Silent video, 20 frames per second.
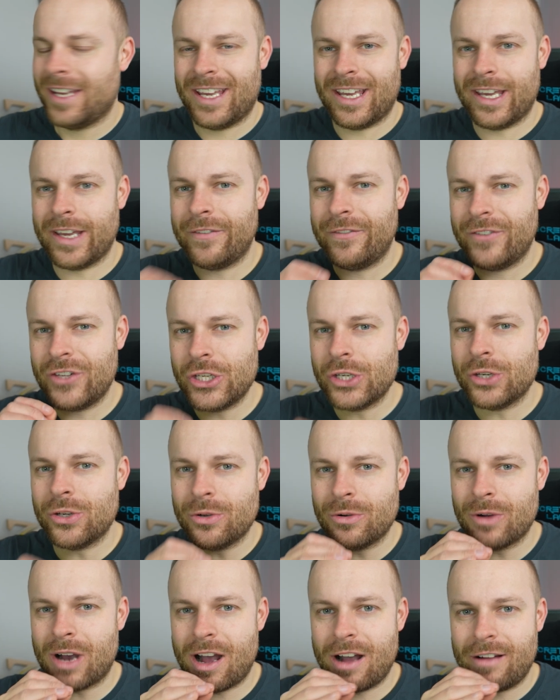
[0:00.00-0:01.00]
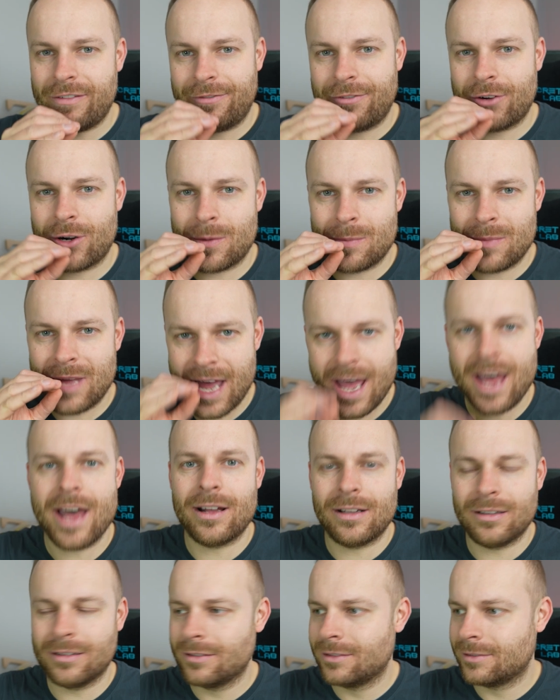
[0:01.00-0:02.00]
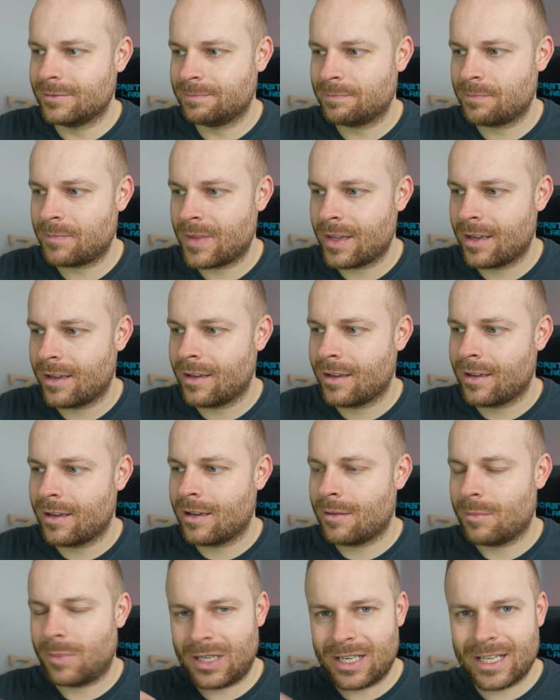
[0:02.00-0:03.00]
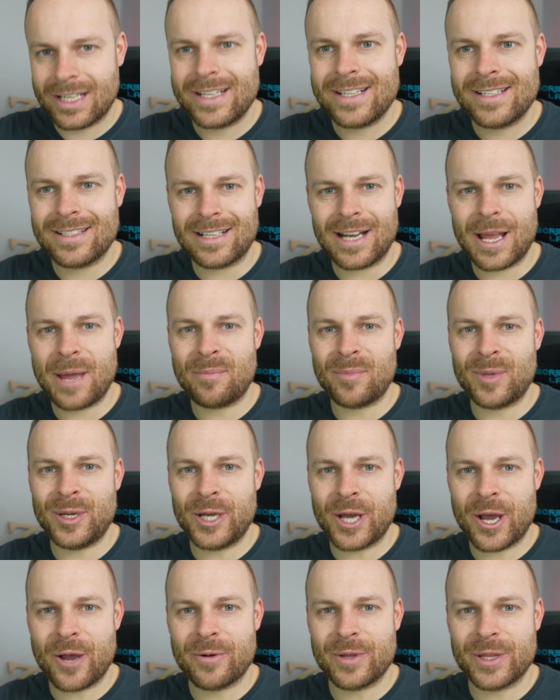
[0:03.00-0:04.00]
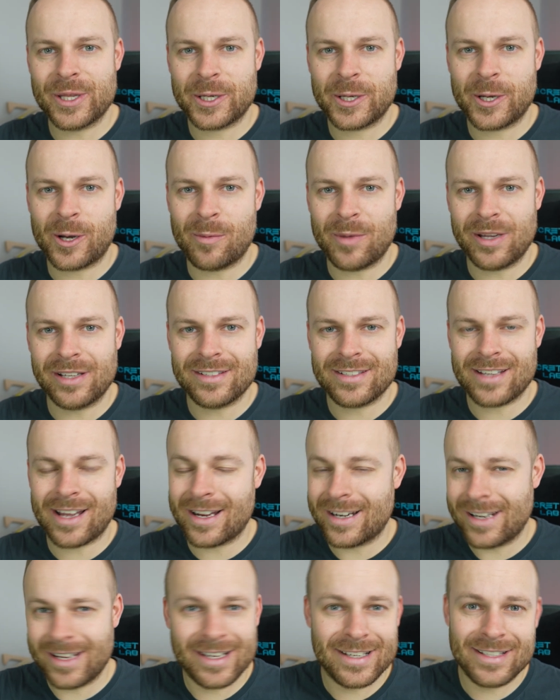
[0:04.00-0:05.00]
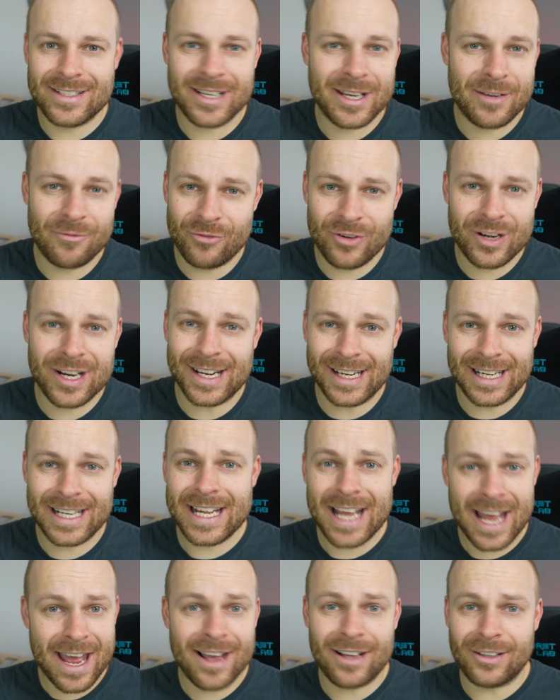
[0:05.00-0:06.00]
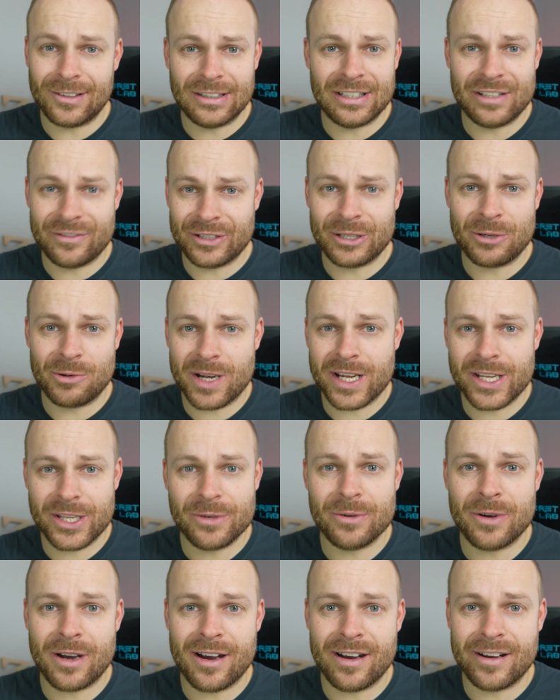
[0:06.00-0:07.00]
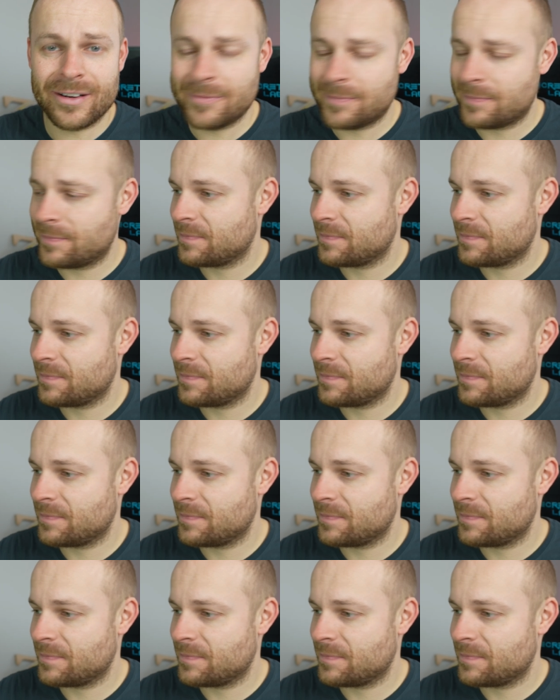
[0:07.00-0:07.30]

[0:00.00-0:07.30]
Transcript: If you are from hell, please let me know in the comments. And is it really hell living where you are?